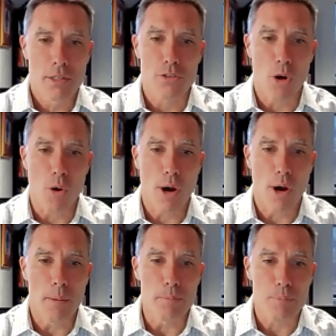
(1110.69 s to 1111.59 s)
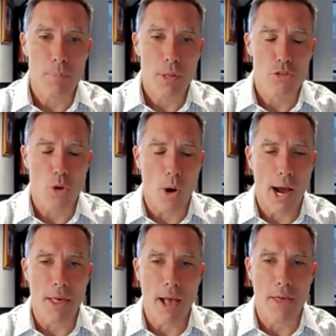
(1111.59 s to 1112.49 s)
So,
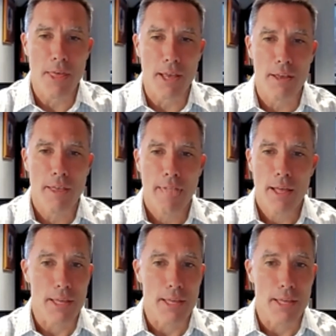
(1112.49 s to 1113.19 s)
I think,